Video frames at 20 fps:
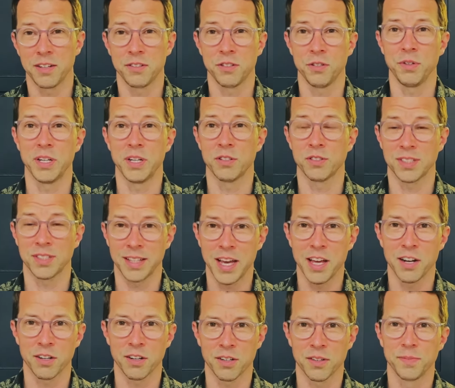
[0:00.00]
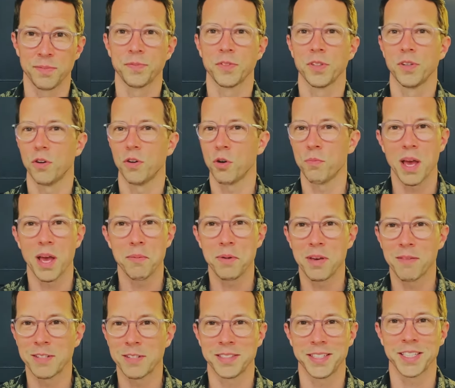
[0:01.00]
years later, or maybe
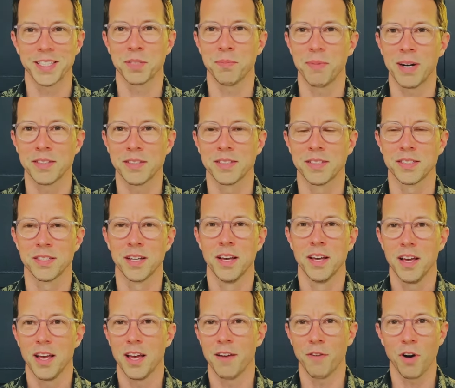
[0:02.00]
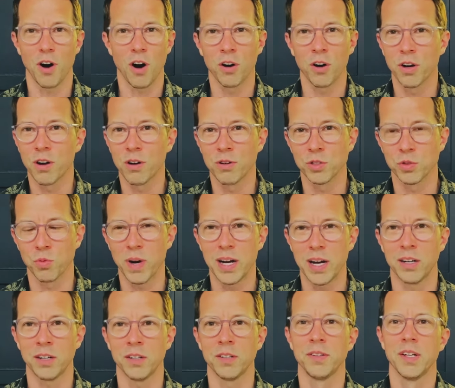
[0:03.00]
even 6 months if all goes
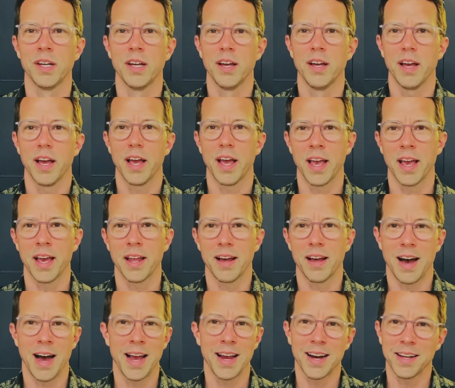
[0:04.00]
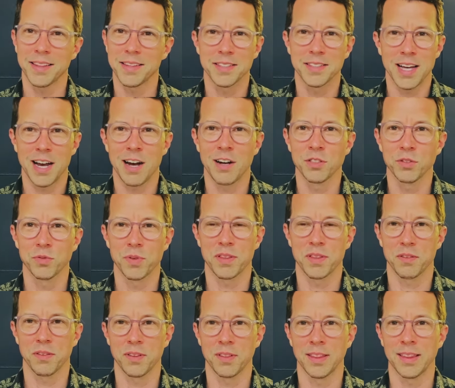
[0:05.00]
well. And I got this house with
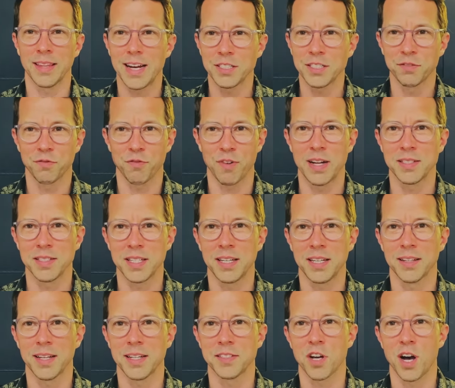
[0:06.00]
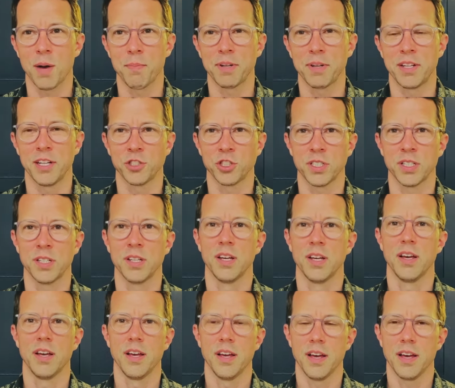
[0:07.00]
less frenzy, less competition.
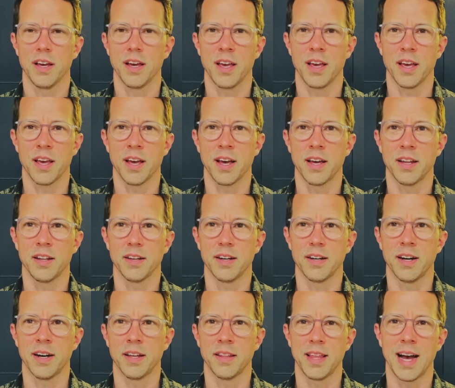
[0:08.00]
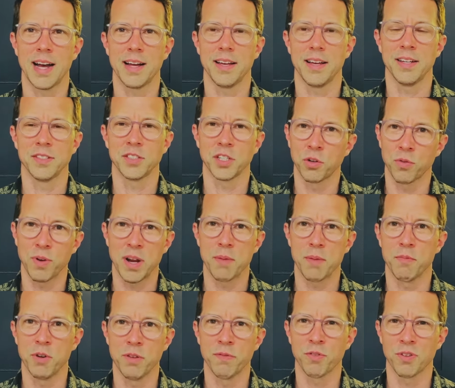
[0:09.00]
And that is a great
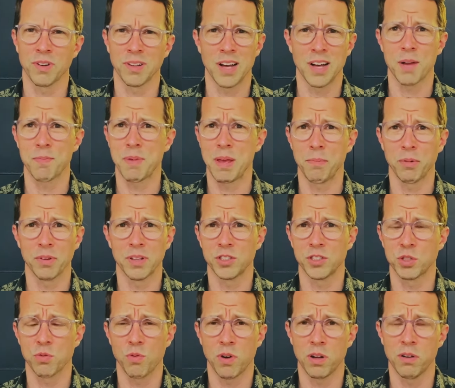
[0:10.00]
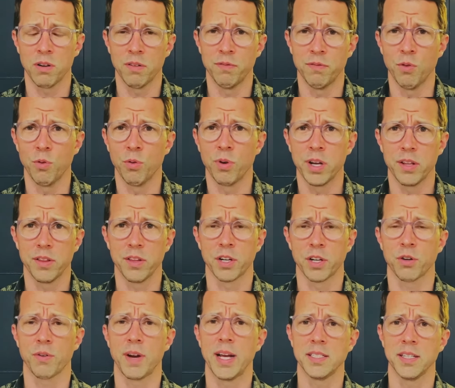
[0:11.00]
move for a lot of people that just want to avoid the
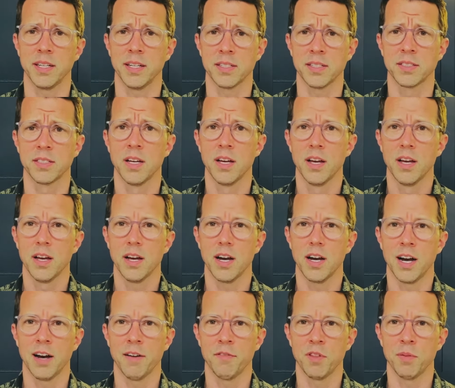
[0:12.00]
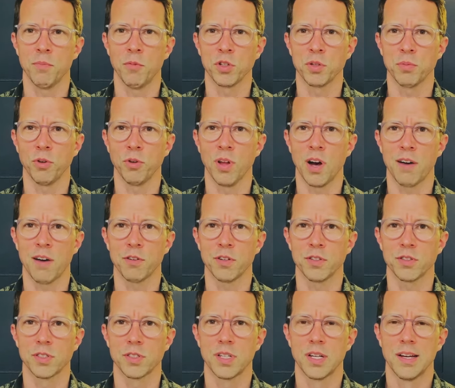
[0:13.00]
craziness of the multiple
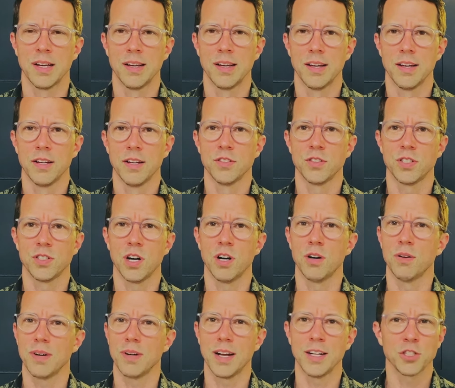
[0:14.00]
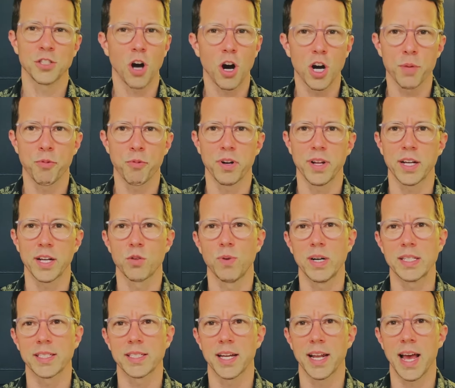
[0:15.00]
offers. So it's hard to predict
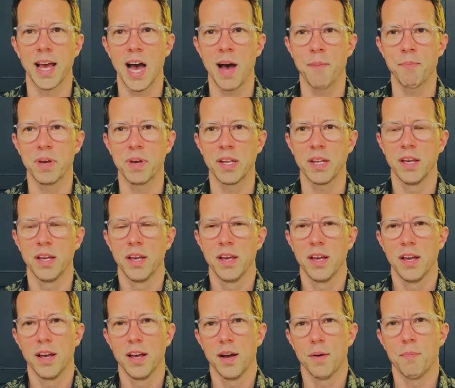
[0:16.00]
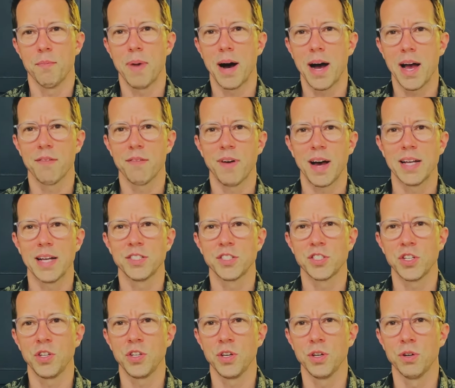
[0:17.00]
what's going to happen. My advice
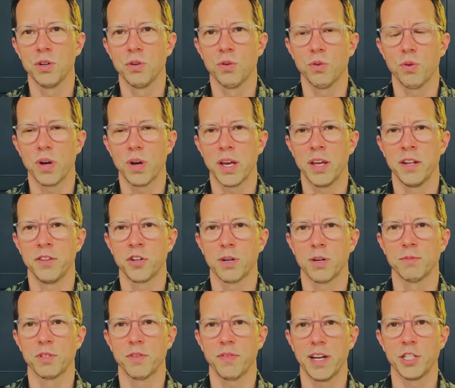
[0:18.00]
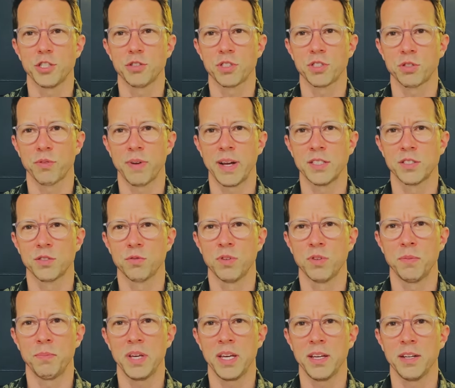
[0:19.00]
to you in terms of interest rates
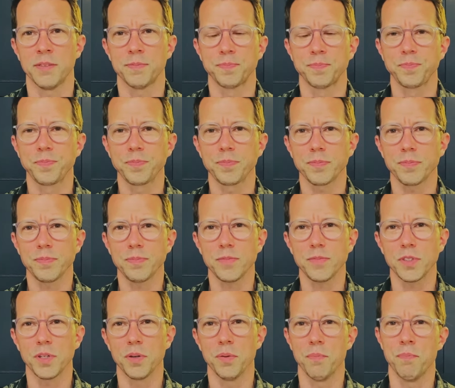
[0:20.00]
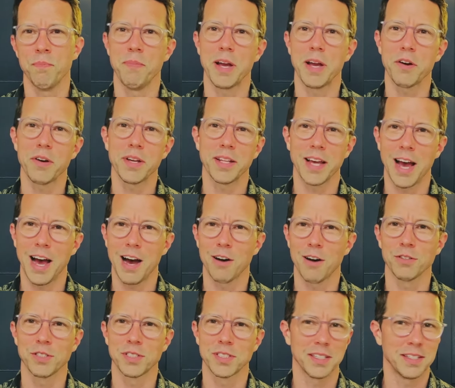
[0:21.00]
would be marry the
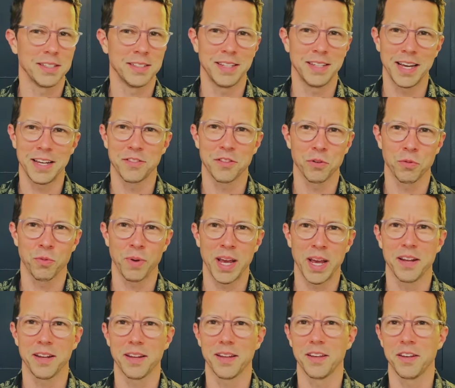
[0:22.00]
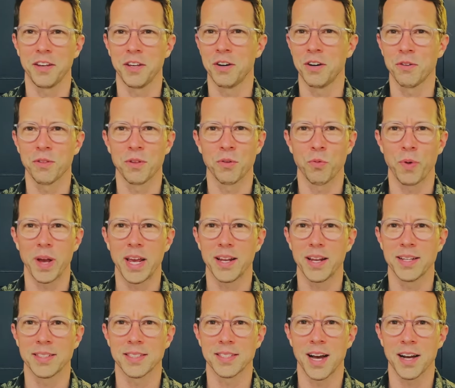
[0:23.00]
house, date the rate. You know, the rate
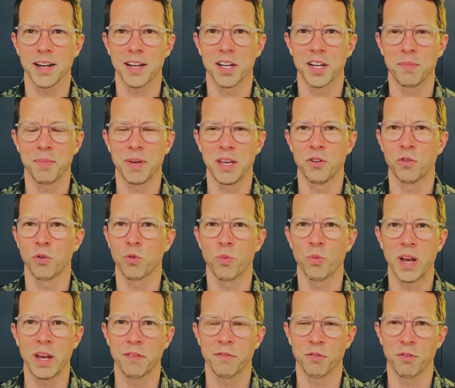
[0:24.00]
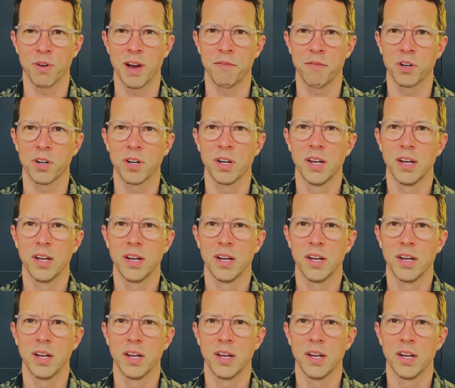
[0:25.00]
is not going to be your rate forever.